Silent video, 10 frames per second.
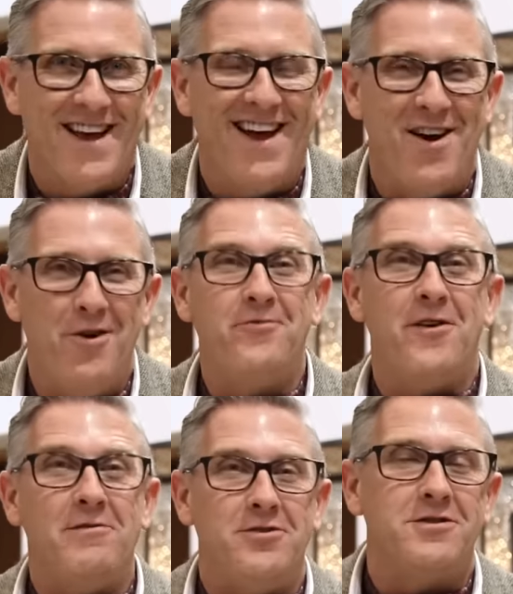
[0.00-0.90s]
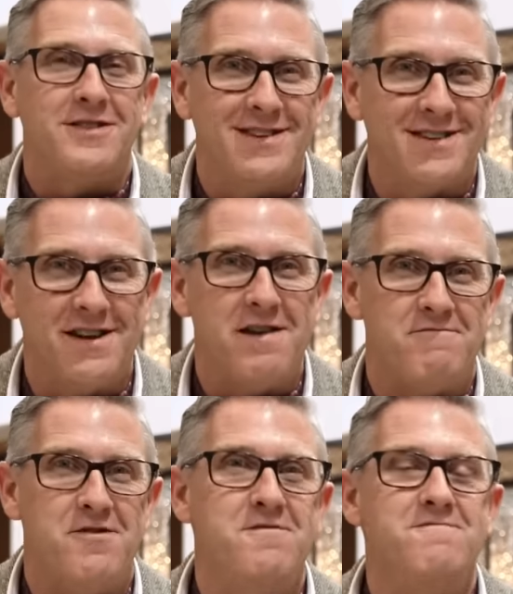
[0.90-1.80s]
Uh, all five dogs in the
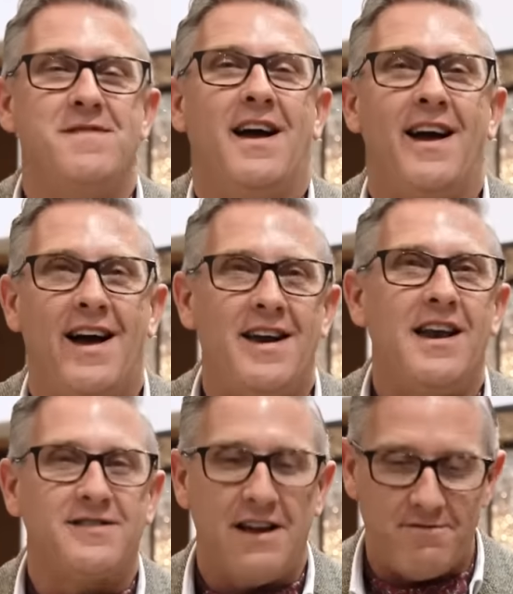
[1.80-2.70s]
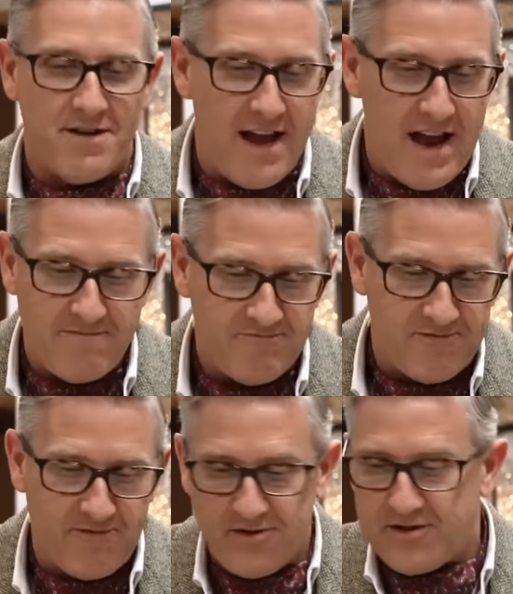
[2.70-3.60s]
same room, uh, and Alexandra there,
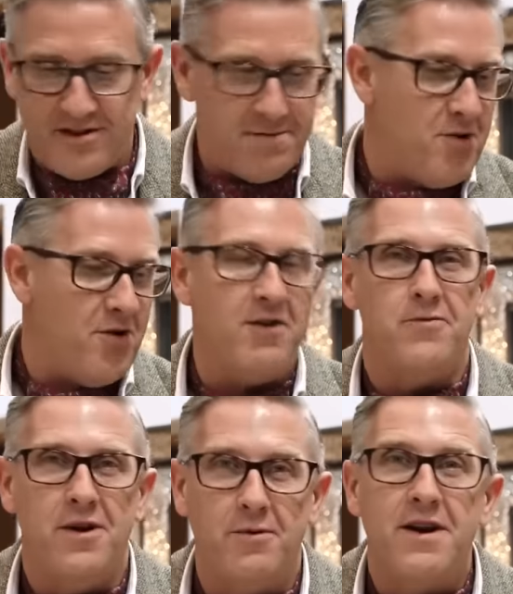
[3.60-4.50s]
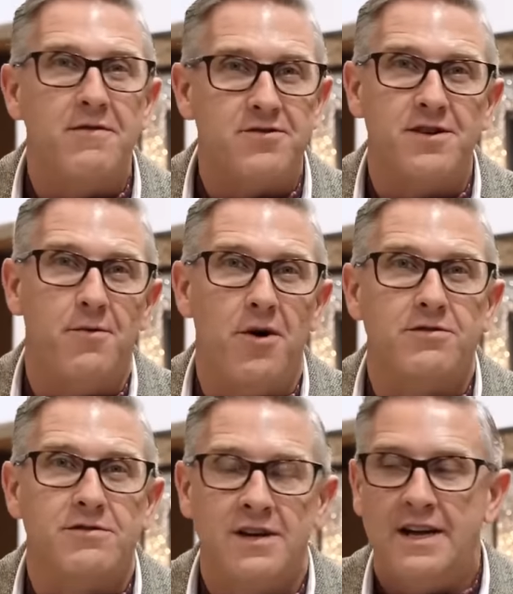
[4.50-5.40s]
fussing them all at will whenever she
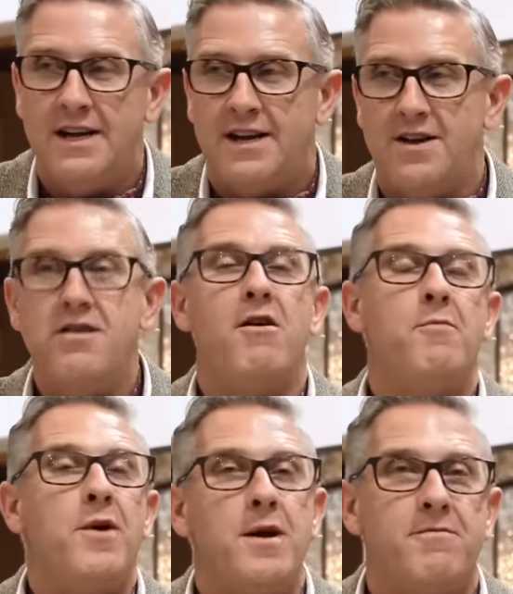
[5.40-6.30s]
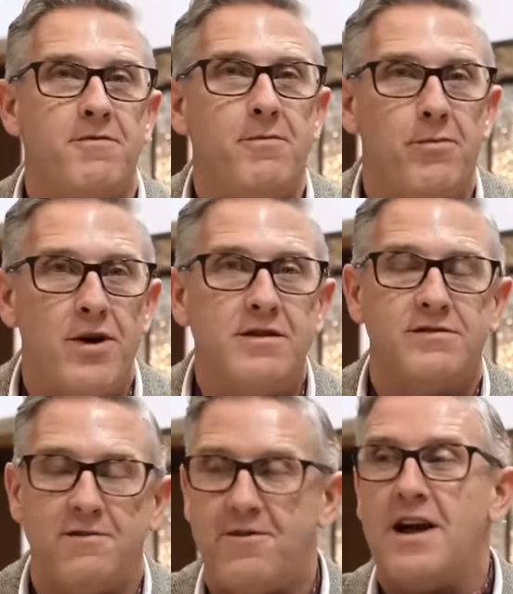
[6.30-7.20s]
wants. And not a peep from
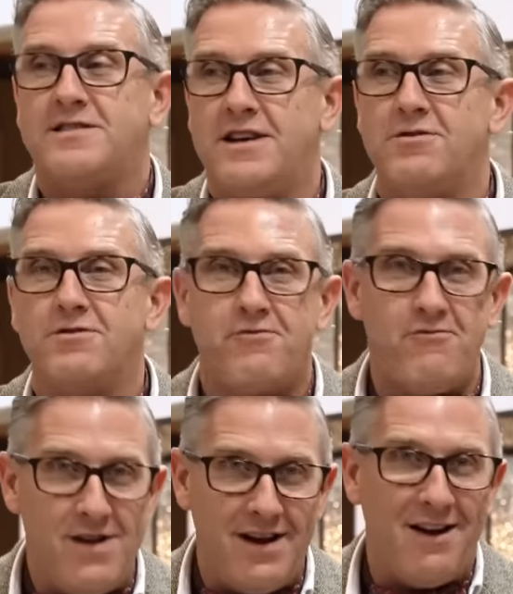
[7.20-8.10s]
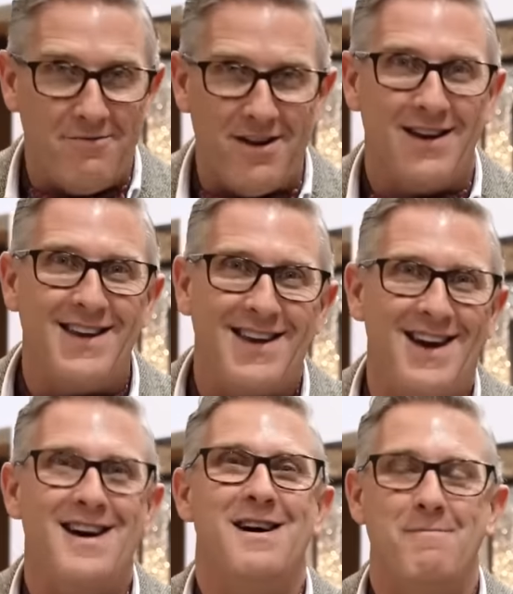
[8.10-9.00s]
Prince. In fact, he looks really, really
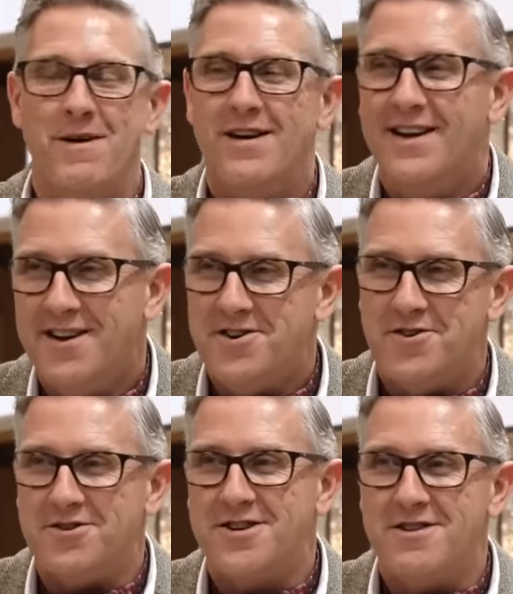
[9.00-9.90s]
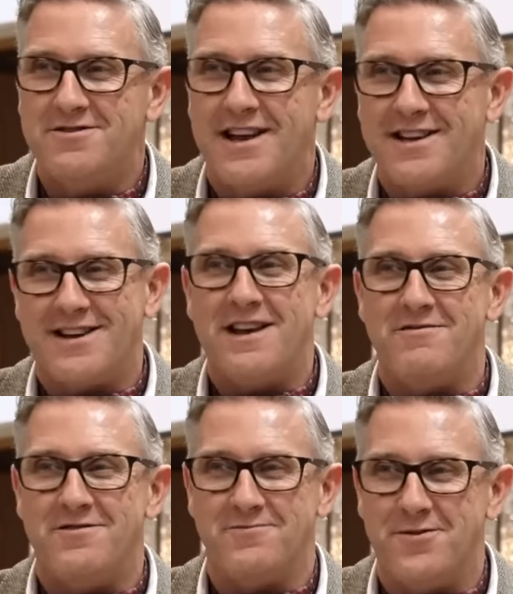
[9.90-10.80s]
calm. Or to use
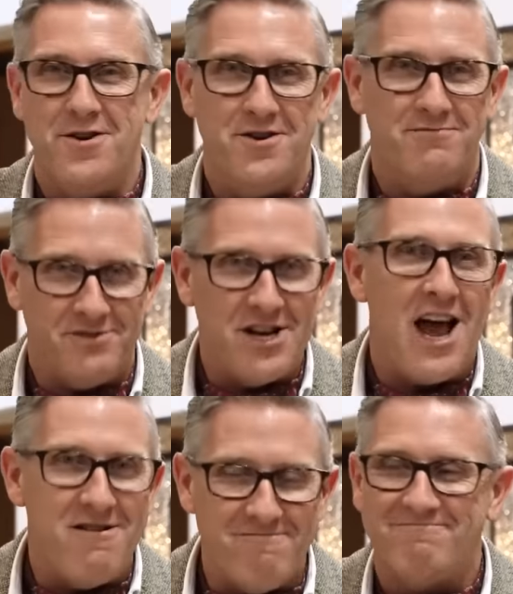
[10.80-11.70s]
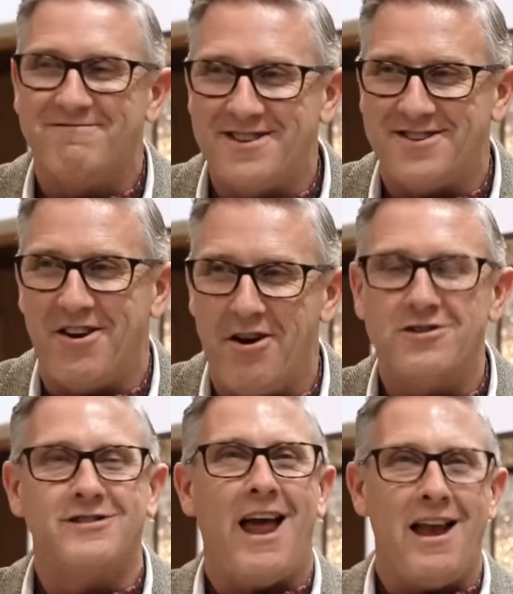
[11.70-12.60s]
Alexandra's word, zen. There's a
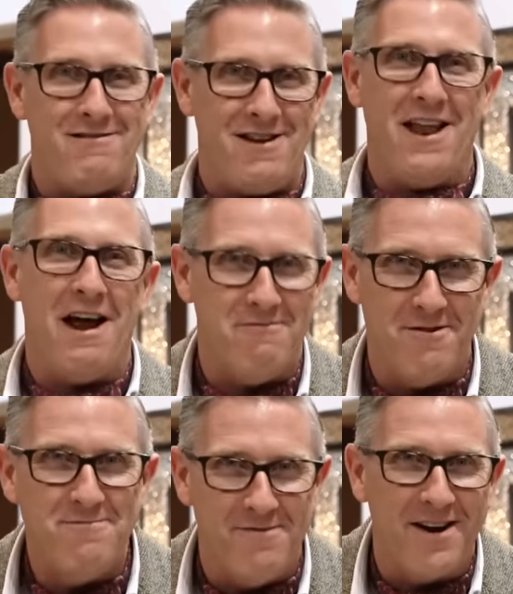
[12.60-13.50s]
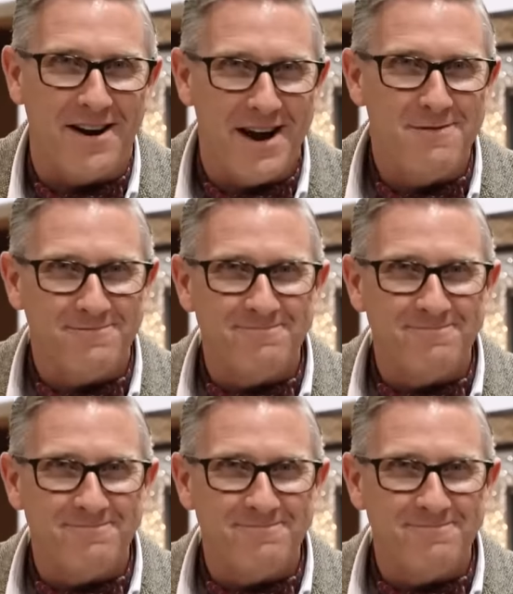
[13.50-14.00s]
lot of zen in that room right now.